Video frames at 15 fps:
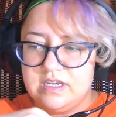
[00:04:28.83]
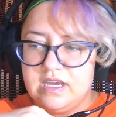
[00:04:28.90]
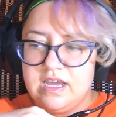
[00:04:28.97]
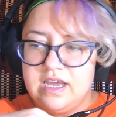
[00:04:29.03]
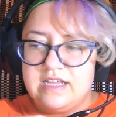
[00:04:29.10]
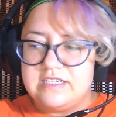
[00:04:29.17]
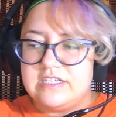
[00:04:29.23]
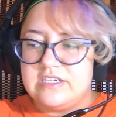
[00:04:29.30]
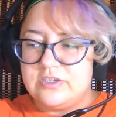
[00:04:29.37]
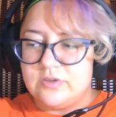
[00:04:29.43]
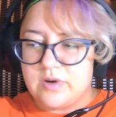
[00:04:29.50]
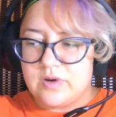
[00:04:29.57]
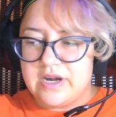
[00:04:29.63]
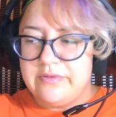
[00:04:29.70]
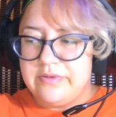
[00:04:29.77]
it's a
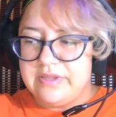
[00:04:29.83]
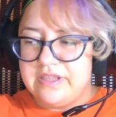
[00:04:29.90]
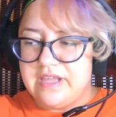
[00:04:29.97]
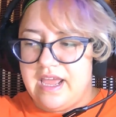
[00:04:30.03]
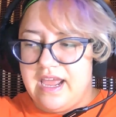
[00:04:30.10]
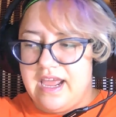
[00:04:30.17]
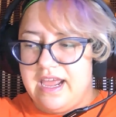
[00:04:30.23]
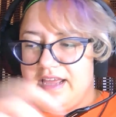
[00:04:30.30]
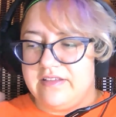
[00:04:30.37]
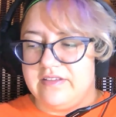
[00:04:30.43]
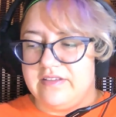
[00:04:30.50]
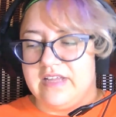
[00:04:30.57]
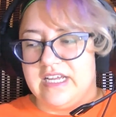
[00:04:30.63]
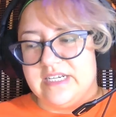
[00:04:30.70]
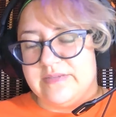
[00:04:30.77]
story with a
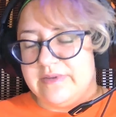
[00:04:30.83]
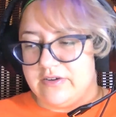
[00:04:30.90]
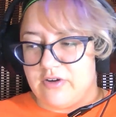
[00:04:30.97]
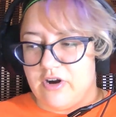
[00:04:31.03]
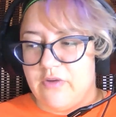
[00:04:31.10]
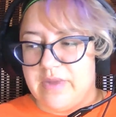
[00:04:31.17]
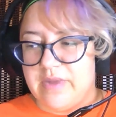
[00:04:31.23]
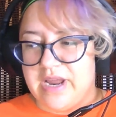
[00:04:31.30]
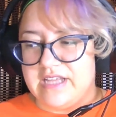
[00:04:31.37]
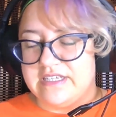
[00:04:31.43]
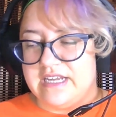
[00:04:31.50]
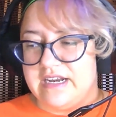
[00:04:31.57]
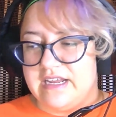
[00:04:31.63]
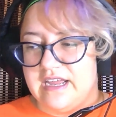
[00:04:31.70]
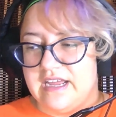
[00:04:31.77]
lesbian romance
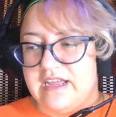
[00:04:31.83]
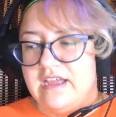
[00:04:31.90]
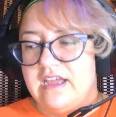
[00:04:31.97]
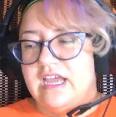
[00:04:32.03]
in it,